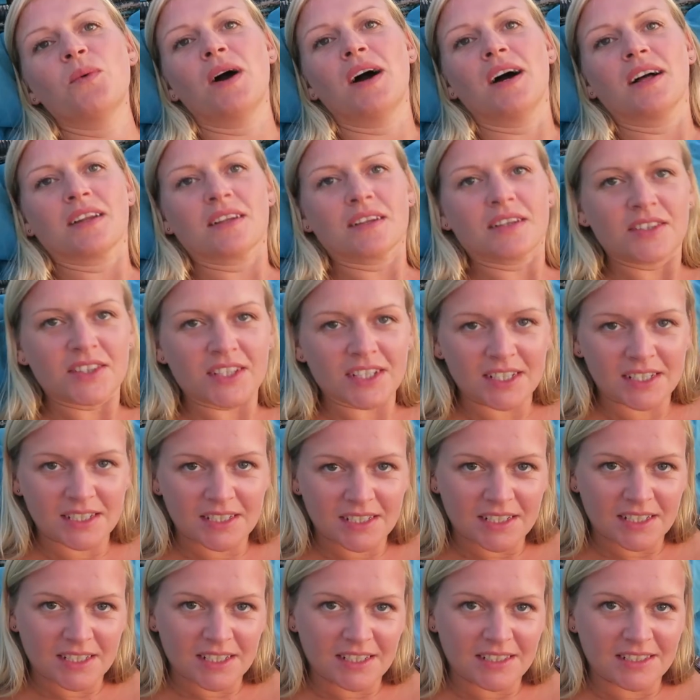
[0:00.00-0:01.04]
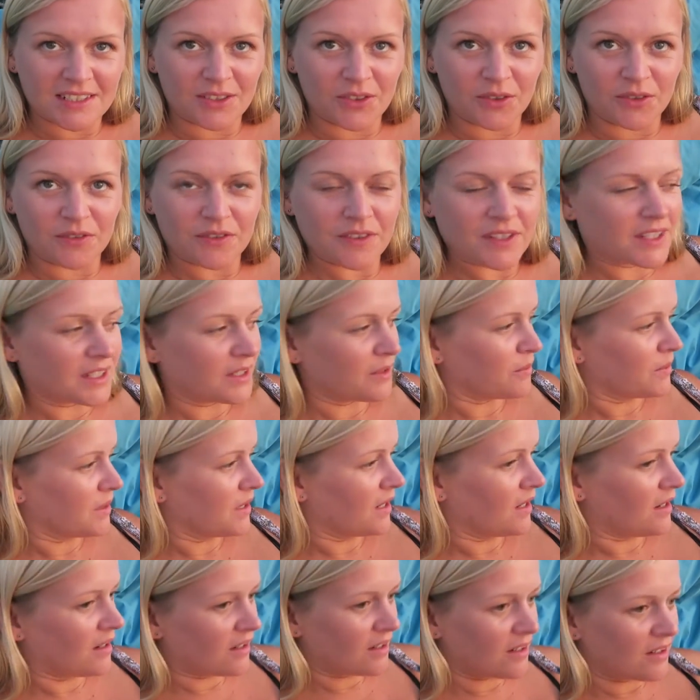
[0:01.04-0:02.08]
Well, this is lovely. We
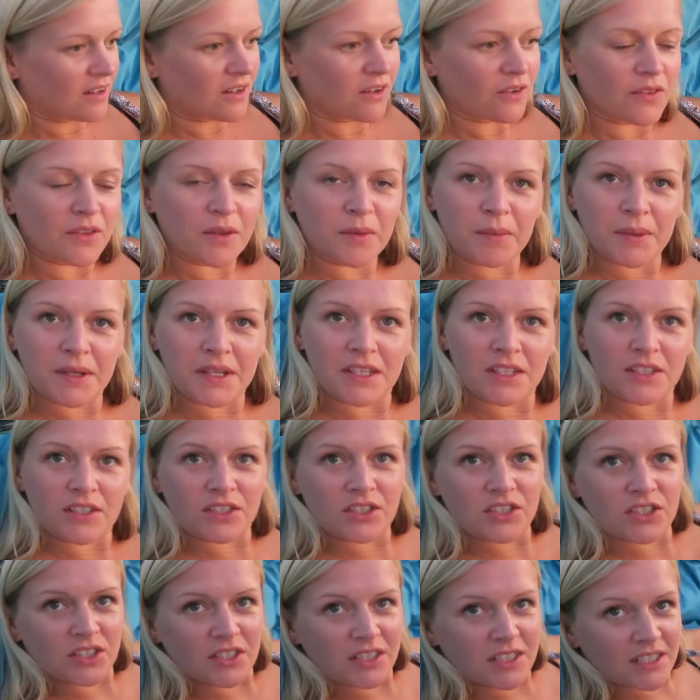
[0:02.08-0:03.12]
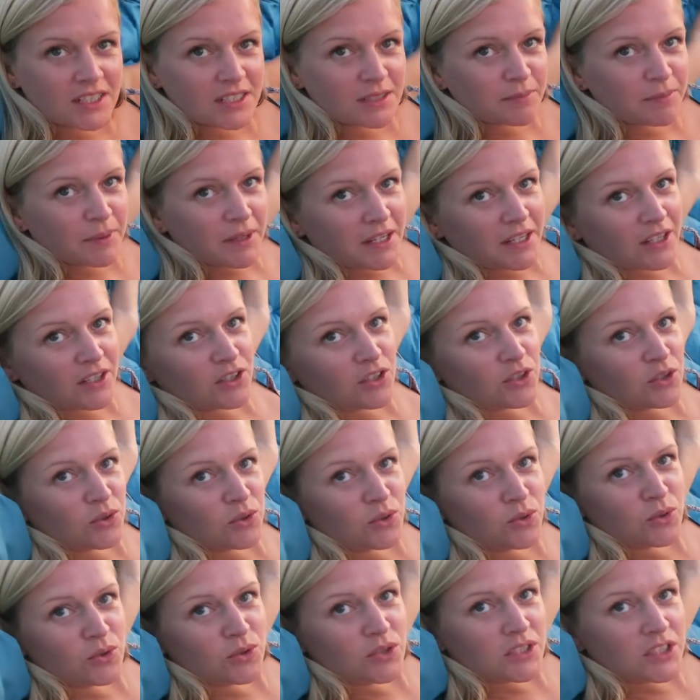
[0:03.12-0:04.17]
are on the beach and these big,
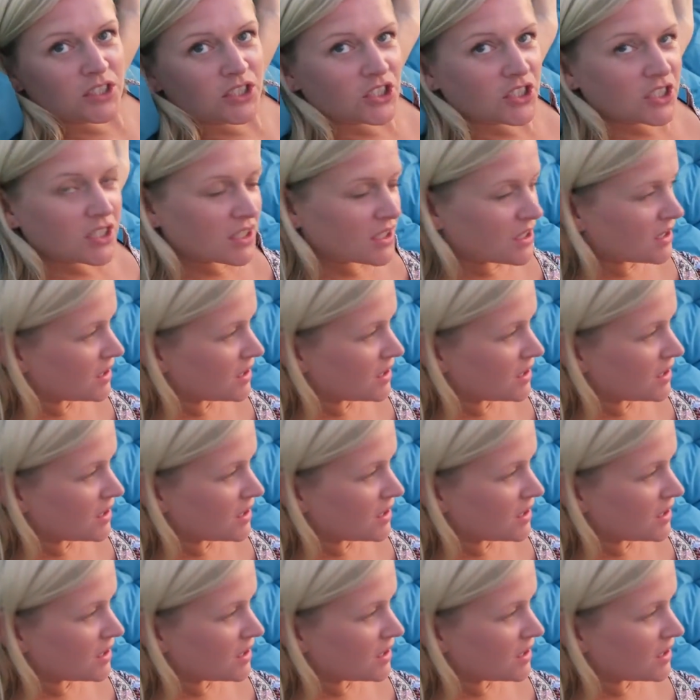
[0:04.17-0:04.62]
huge